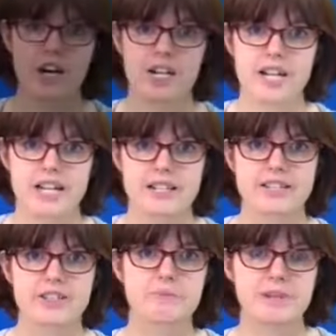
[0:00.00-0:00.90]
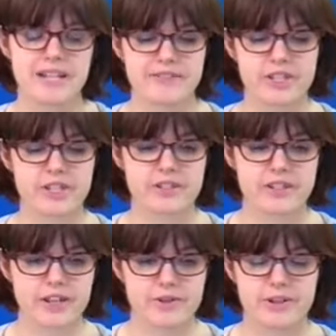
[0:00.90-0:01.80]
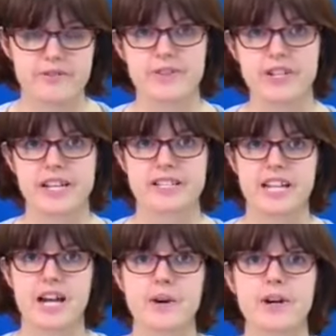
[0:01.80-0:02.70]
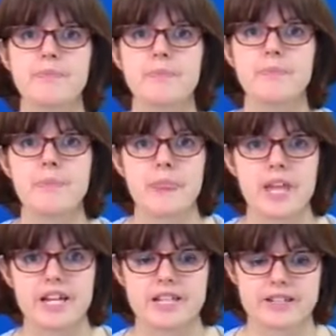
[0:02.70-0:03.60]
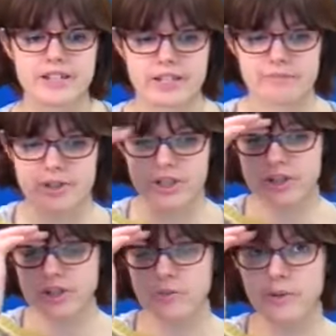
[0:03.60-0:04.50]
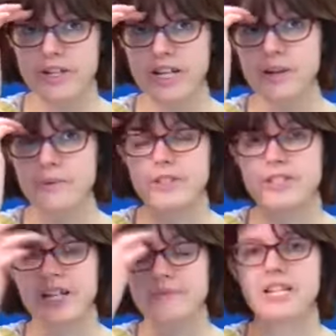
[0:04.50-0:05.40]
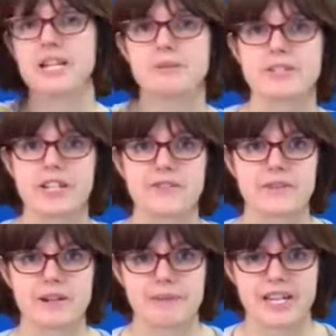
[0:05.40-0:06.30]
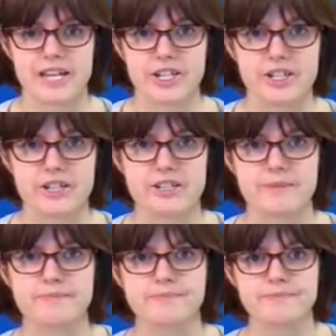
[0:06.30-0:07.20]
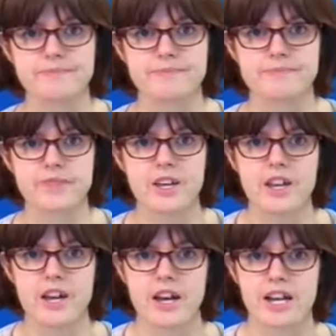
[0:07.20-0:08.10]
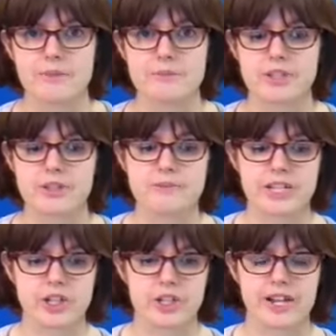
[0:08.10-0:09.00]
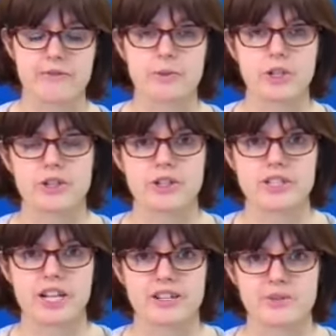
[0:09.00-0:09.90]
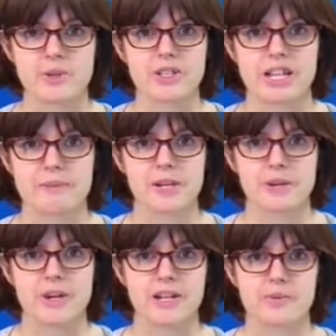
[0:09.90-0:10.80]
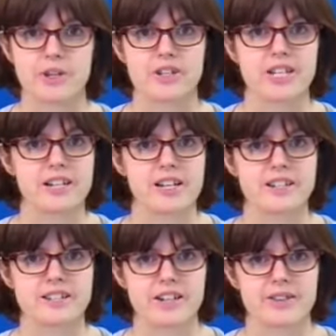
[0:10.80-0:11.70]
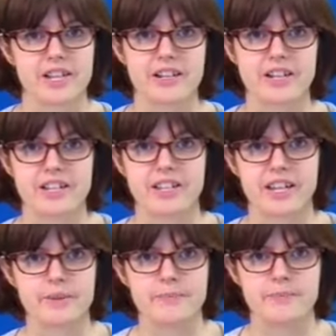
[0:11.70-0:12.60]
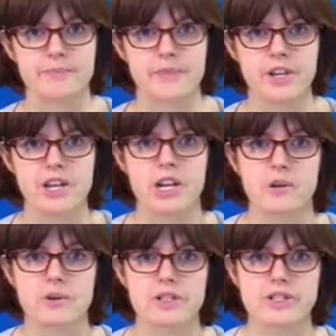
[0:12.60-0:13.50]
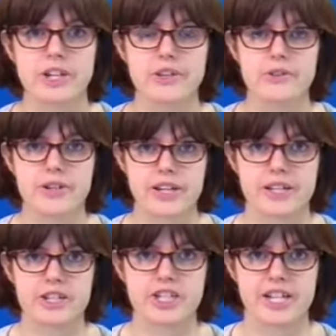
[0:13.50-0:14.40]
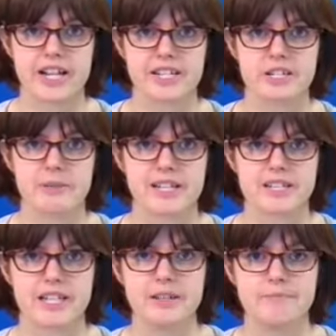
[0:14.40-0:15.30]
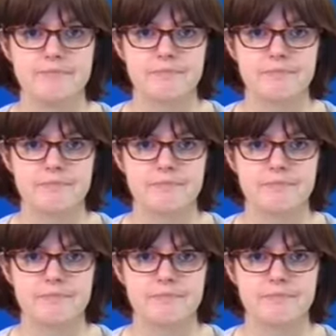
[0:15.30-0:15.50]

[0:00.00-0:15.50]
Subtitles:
Okay, so the plan to go through for the next hour is just to work out what the timetables are for applications. So make sure everybody understands what's happening when, what your deadlines are and that kind of thing. We'll also go through how you can check eligibility.